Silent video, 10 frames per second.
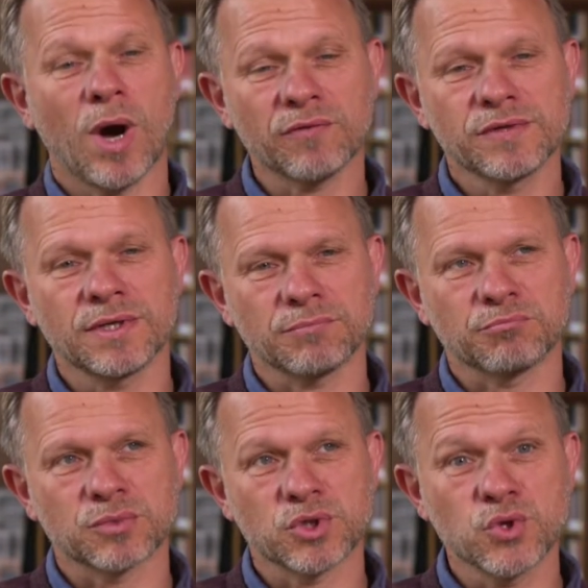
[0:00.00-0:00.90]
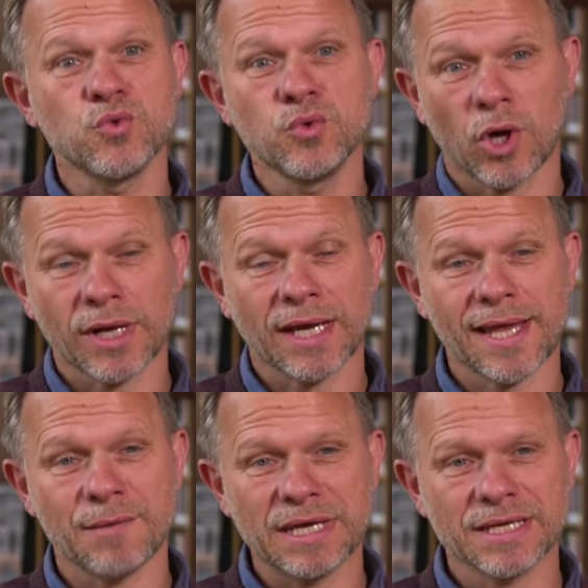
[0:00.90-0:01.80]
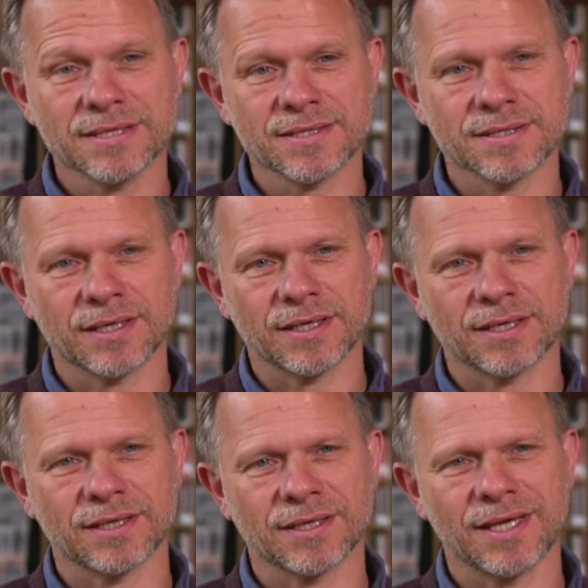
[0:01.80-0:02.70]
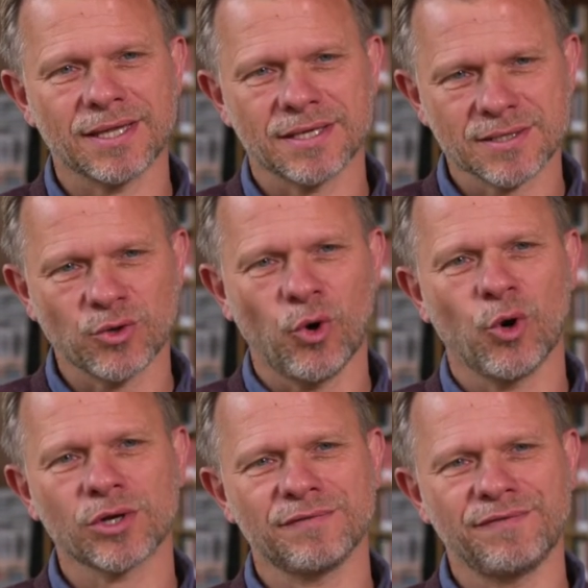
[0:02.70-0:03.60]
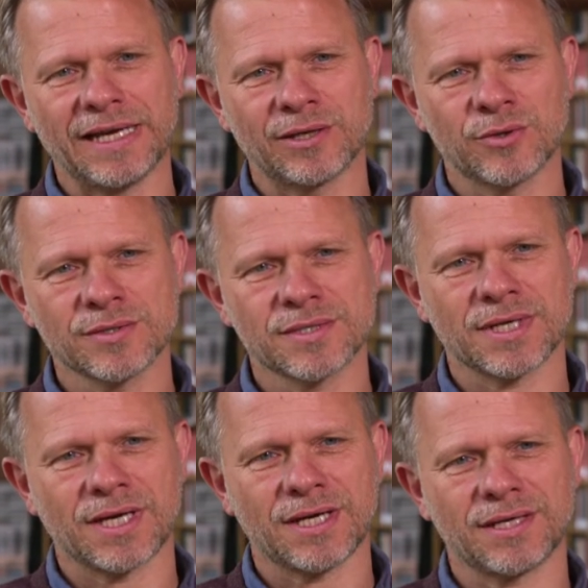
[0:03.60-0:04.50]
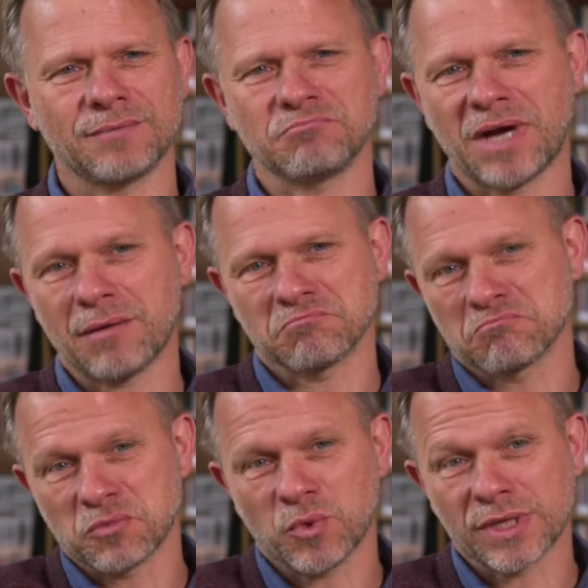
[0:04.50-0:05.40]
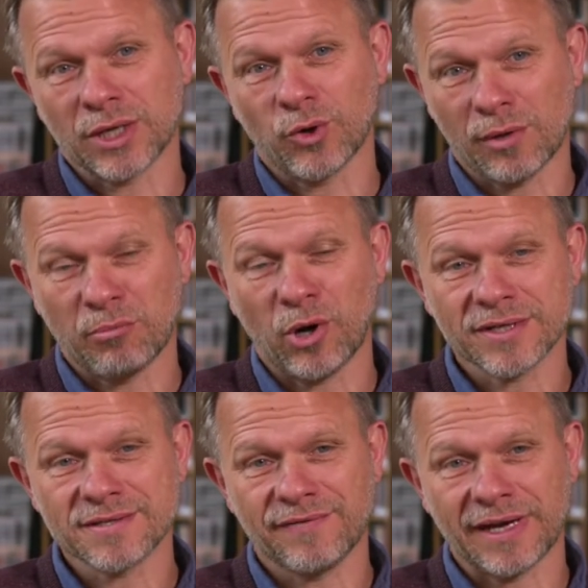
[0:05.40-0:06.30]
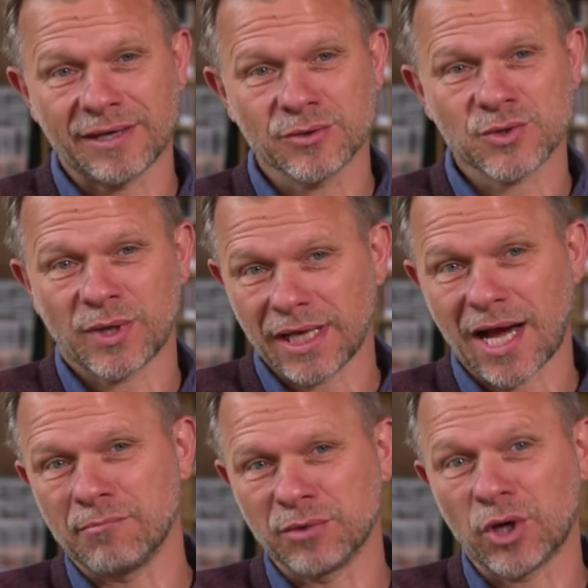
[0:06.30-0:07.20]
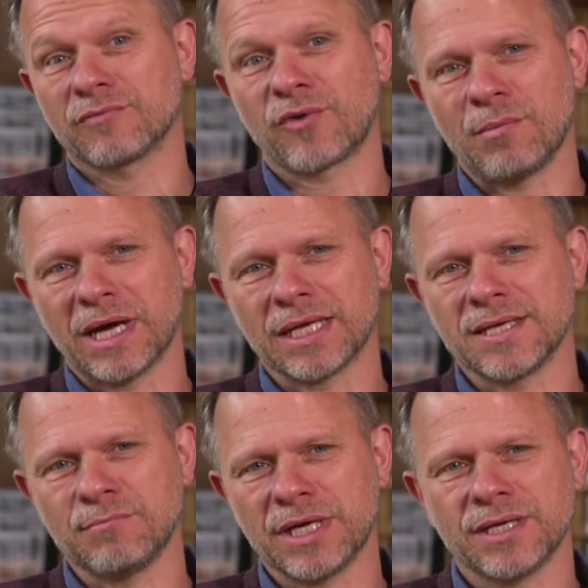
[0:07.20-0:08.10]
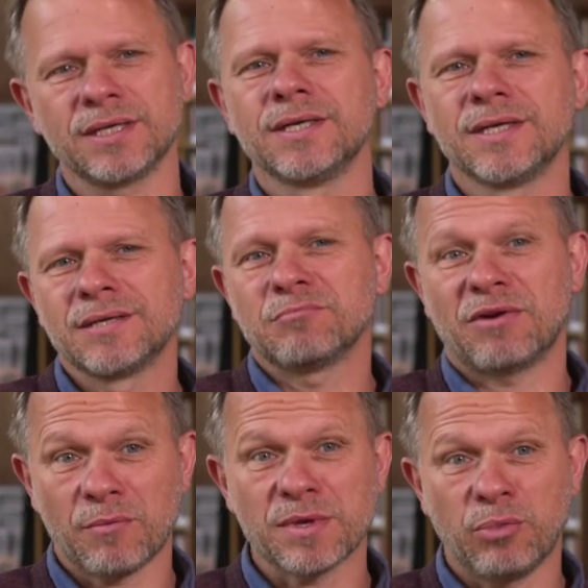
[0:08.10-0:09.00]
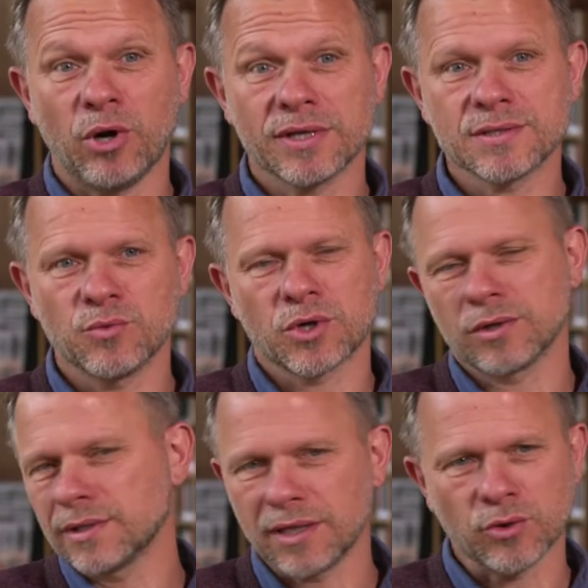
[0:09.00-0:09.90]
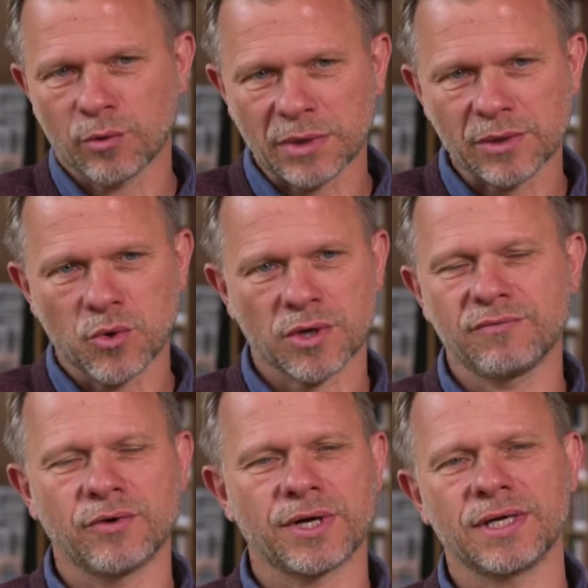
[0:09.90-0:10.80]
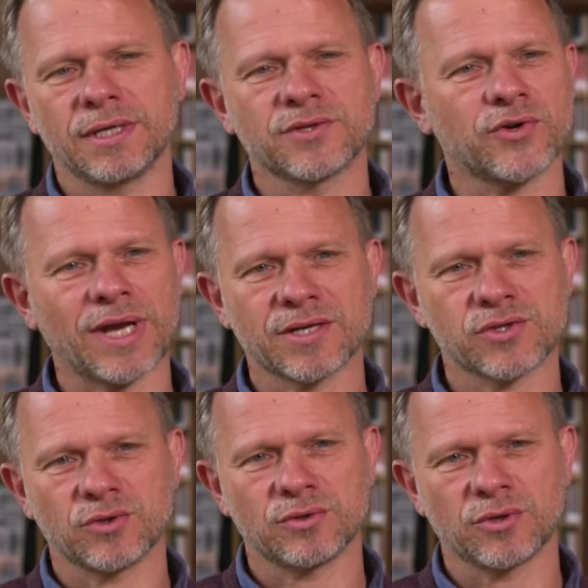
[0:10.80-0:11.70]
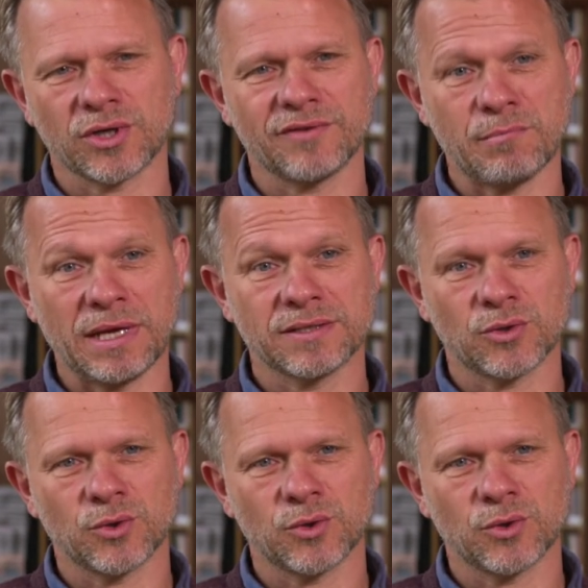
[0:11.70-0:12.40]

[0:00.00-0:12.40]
one of the two non-academics uh, in this cohort of fellows. Um, I'm what they call a policy fellow, so I come not from academia, but from the policy world. I normally work for an international non-governmental